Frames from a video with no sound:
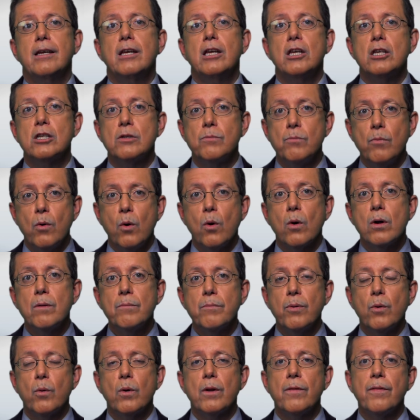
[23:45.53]
is more
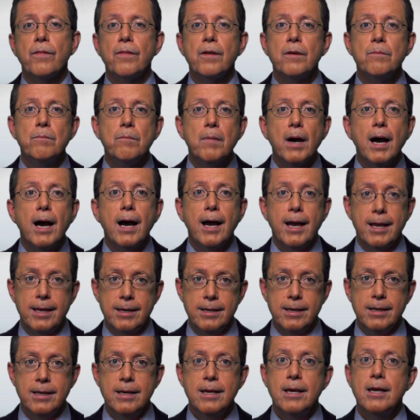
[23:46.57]
important than
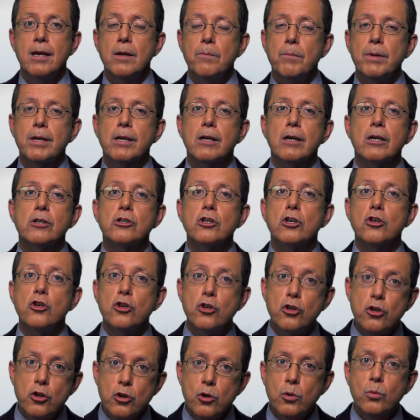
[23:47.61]
mine because
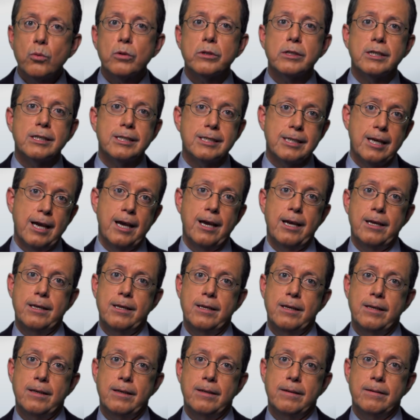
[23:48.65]
you will decide
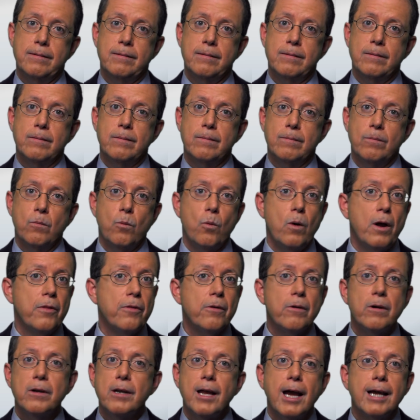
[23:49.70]

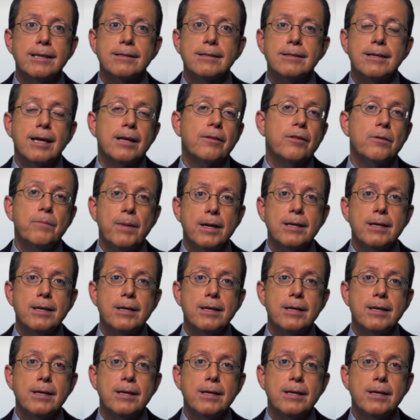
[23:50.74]
whether or not to take the